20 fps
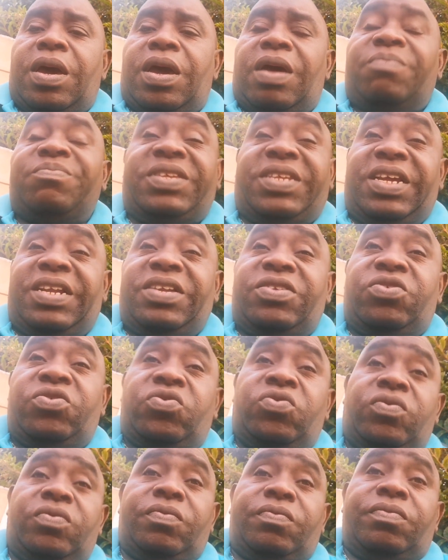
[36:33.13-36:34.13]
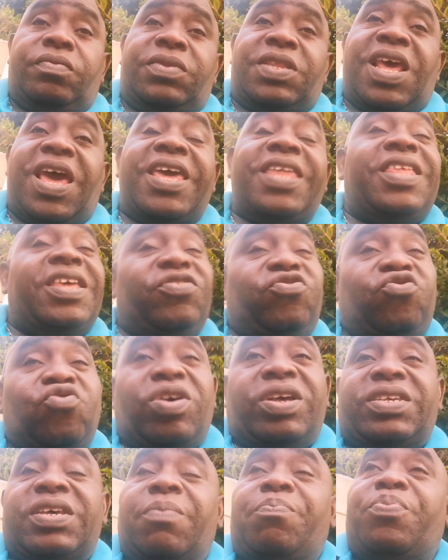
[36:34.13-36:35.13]
I'm still new. I need
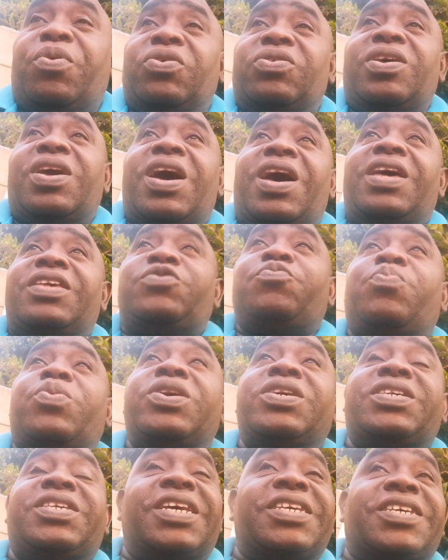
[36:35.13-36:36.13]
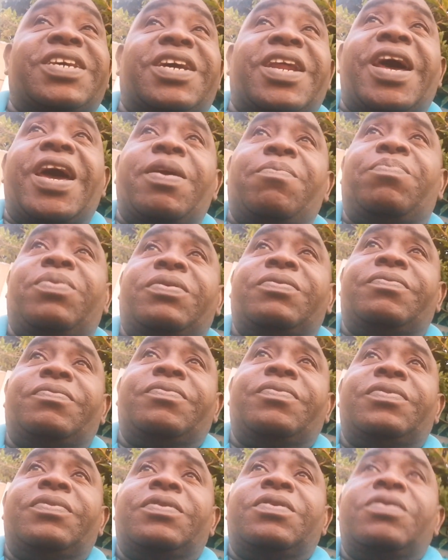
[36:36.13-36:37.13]
your support, guys. Please subscribe.
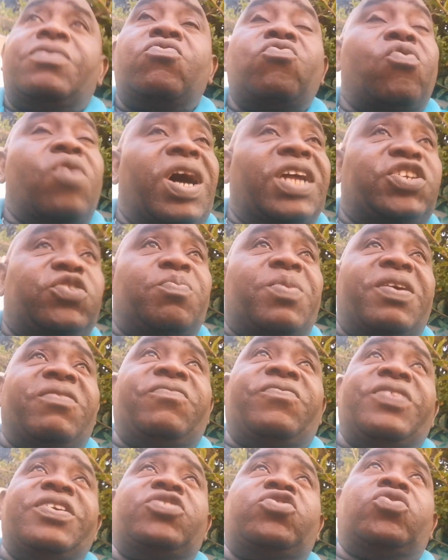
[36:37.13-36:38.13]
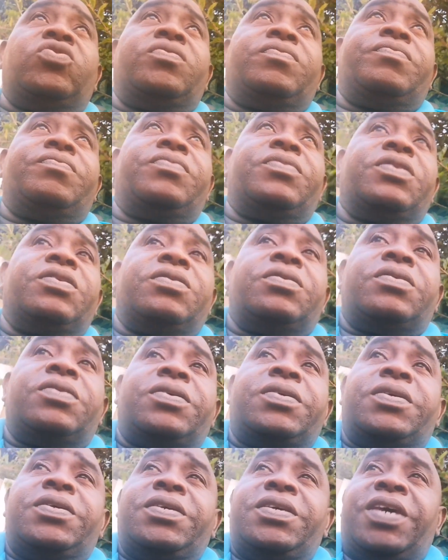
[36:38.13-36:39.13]
Watch my video.
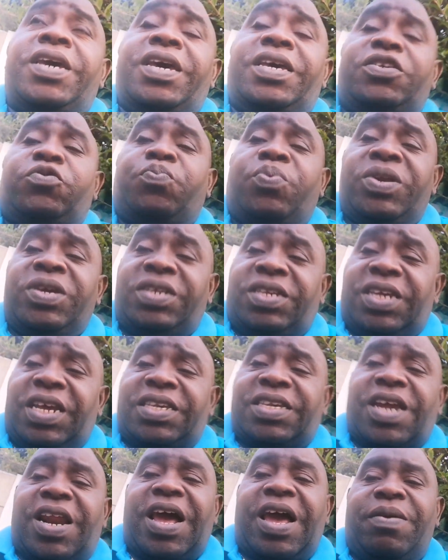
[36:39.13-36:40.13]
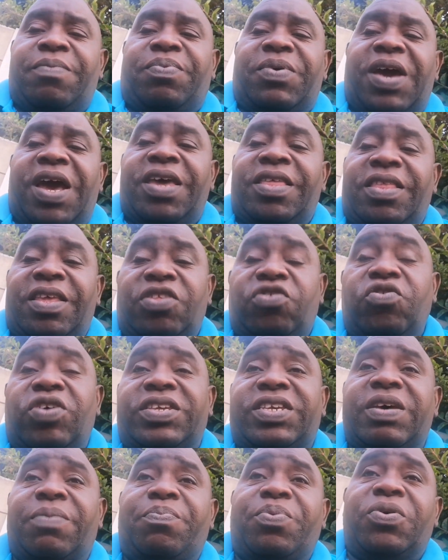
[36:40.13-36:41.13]
Yes, please subscribe. I need
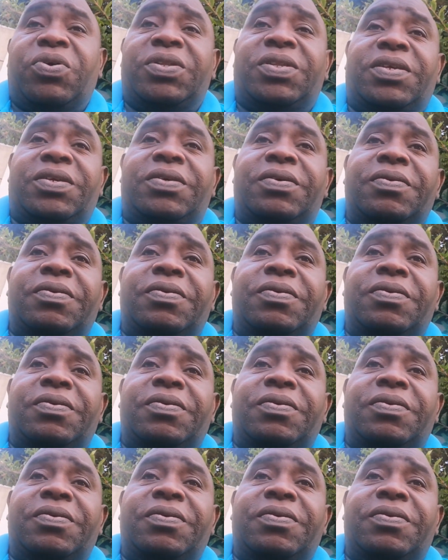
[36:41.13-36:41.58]
your support.